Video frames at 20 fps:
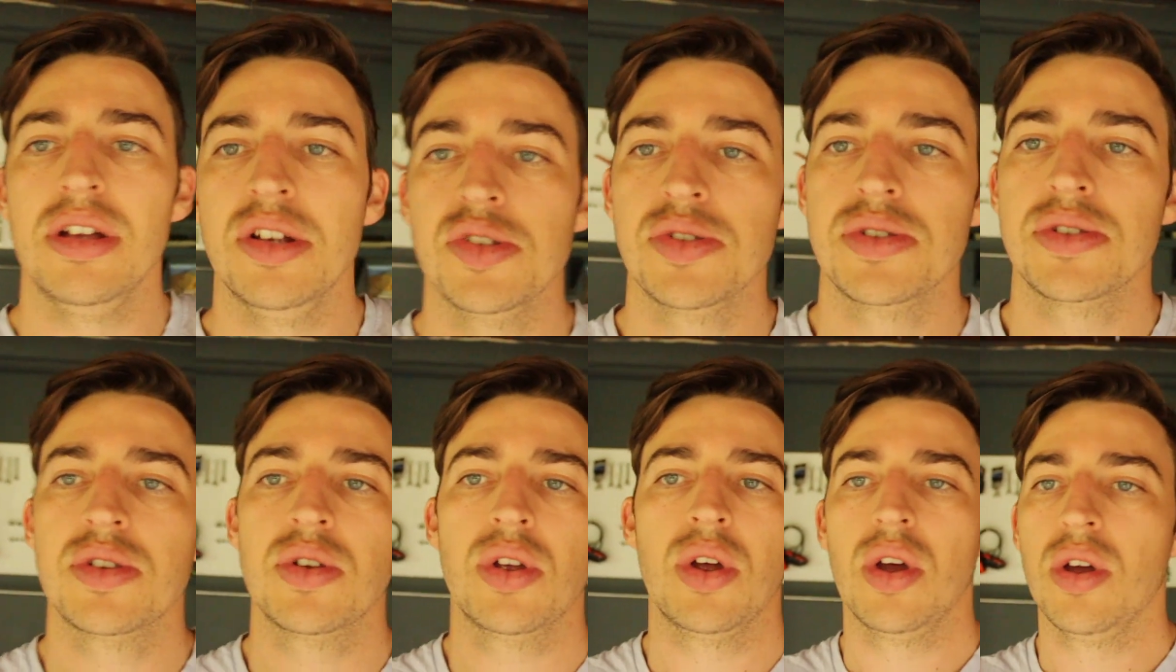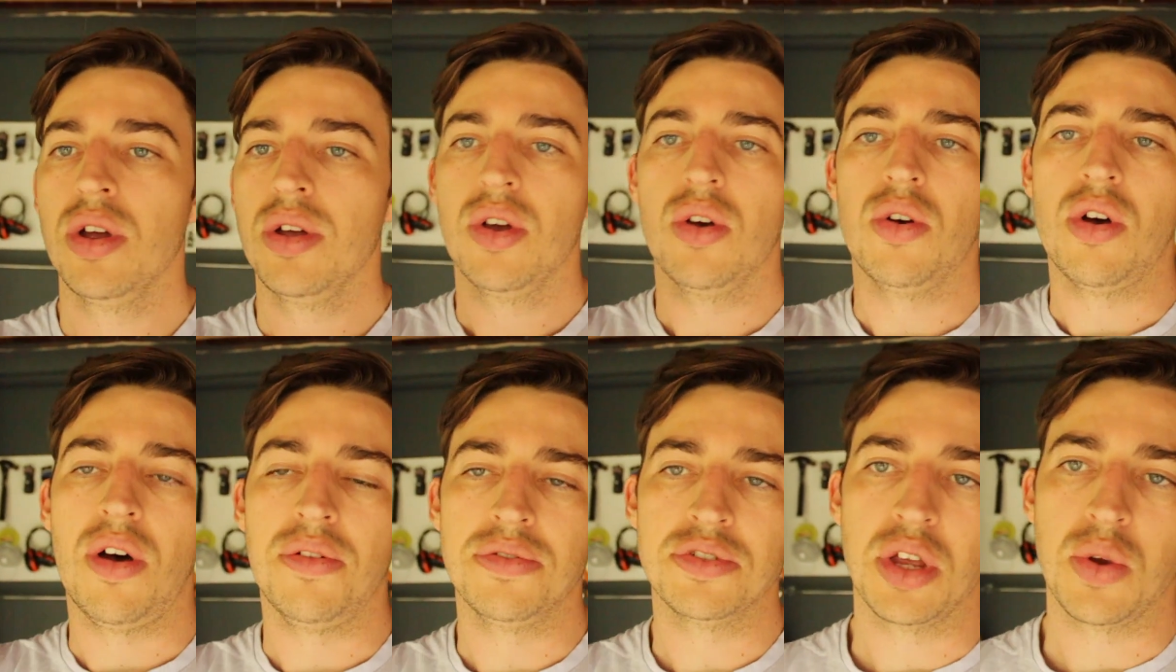Is
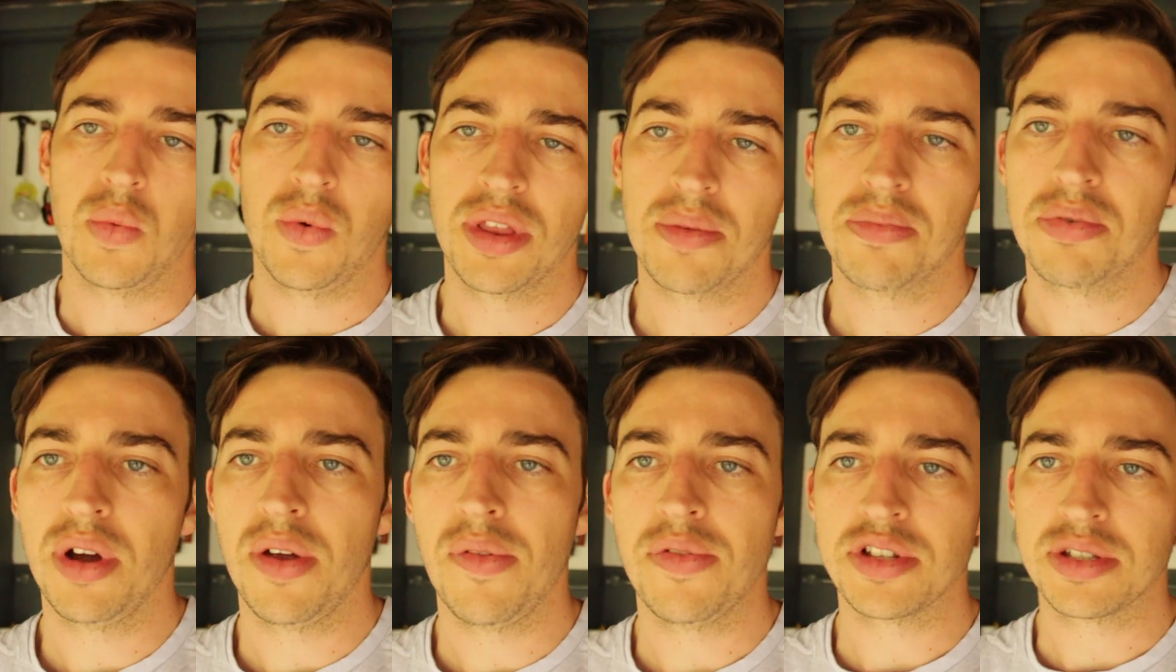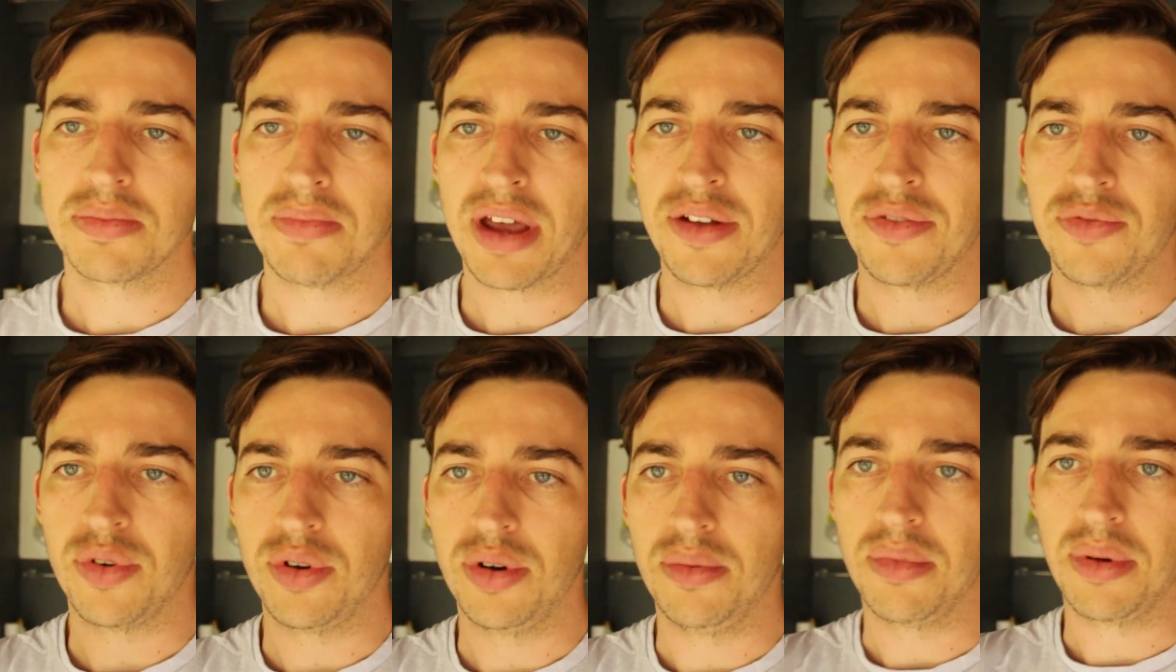obviously weatherproof, it's made
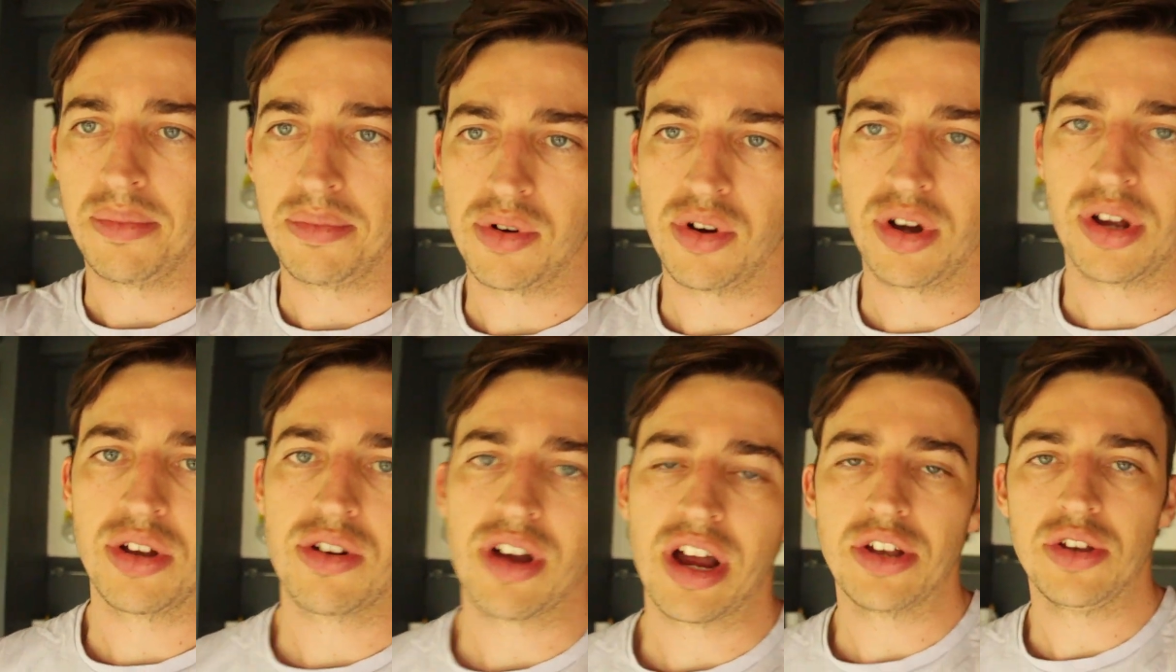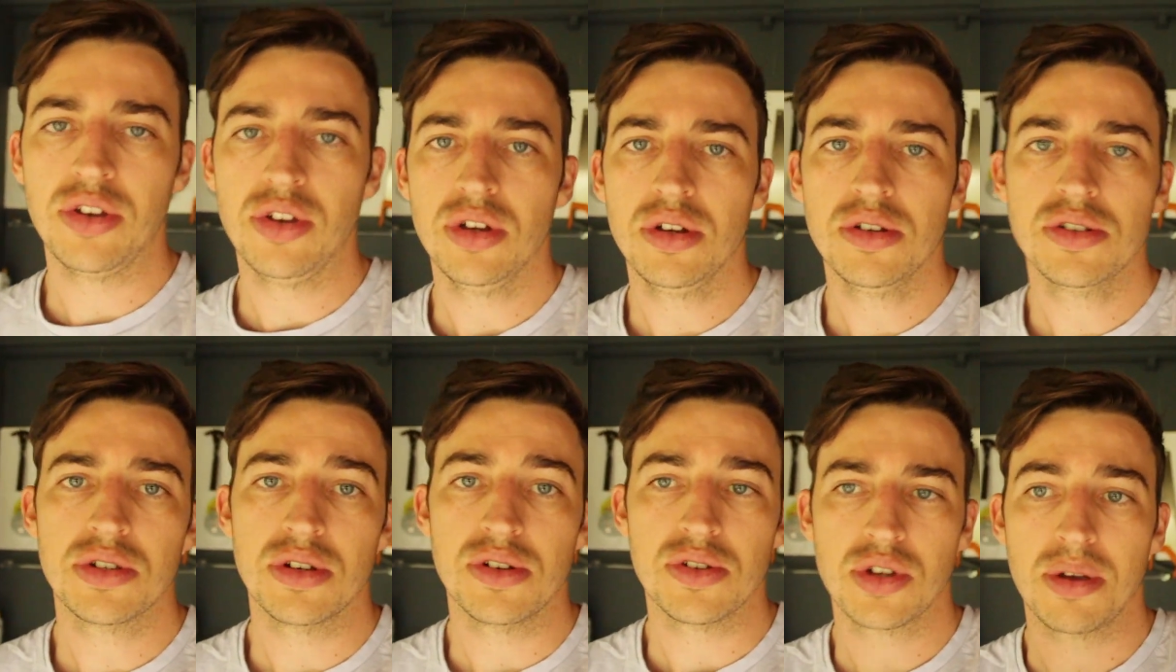for marine grade
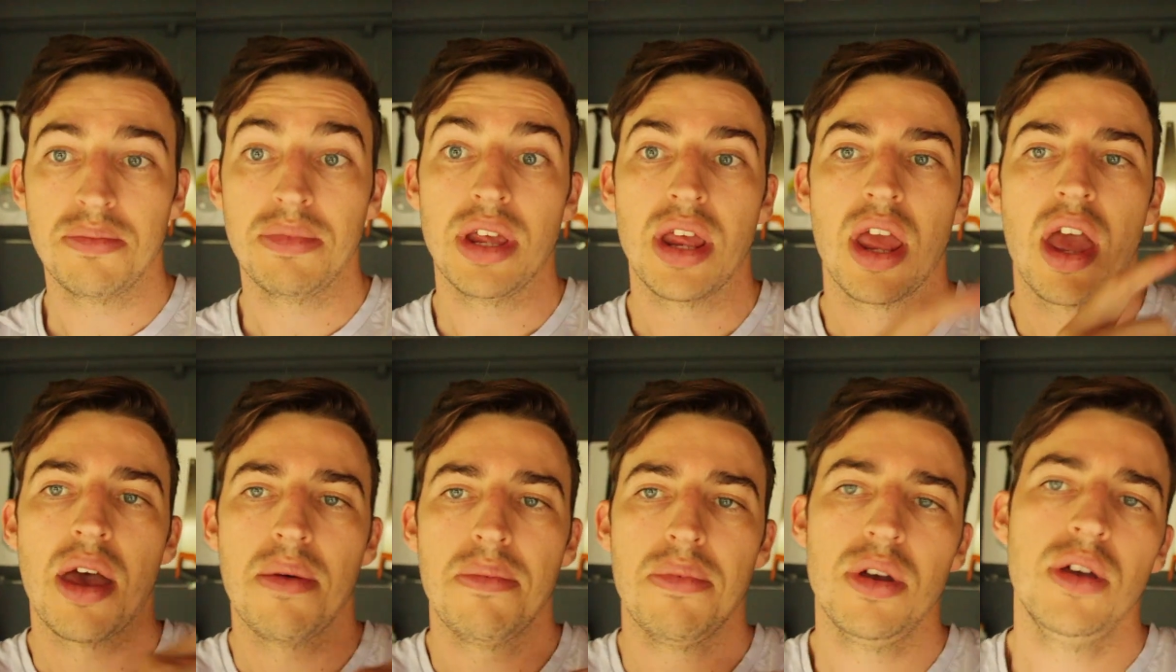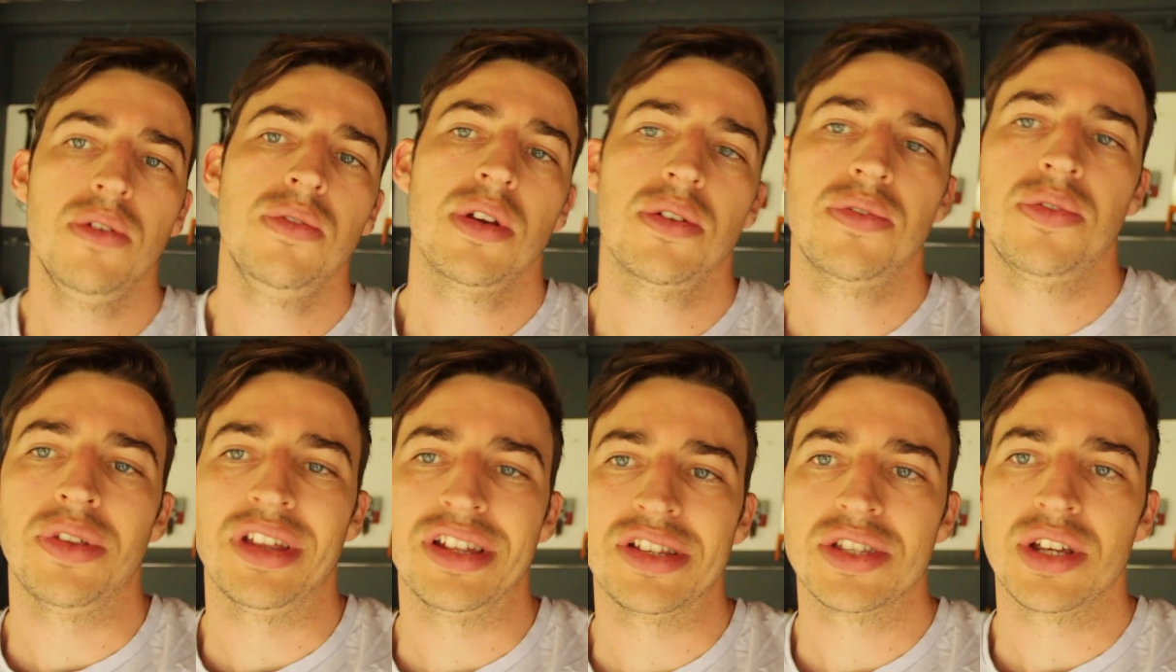use, so it's going to be perfect
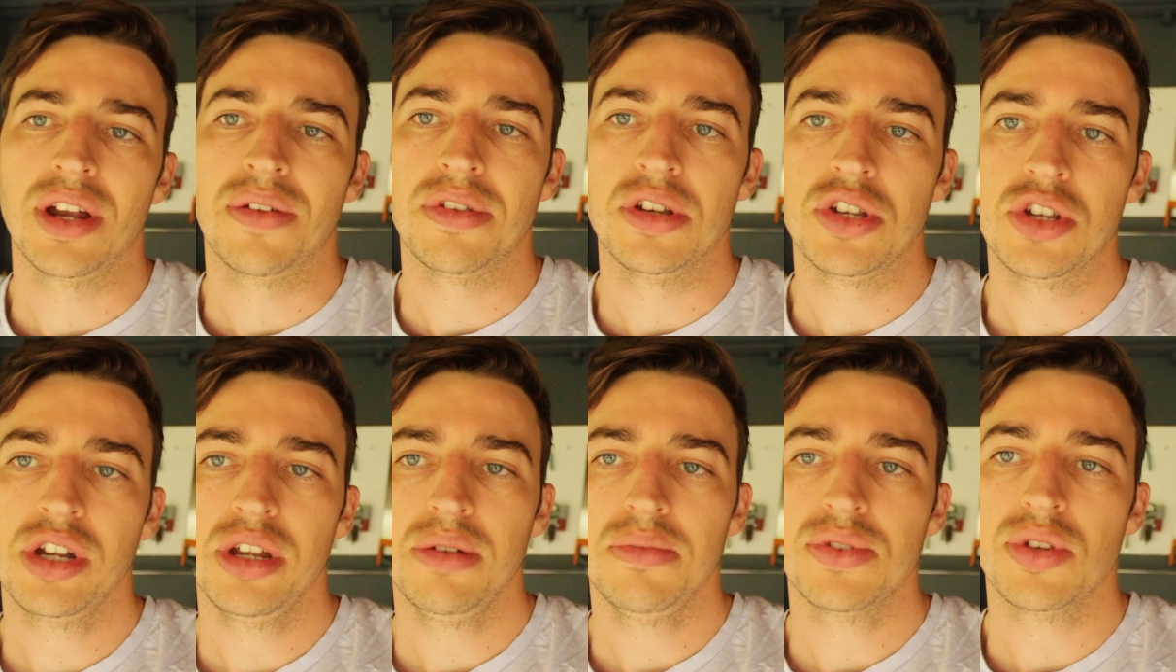for the inside of the Jeep.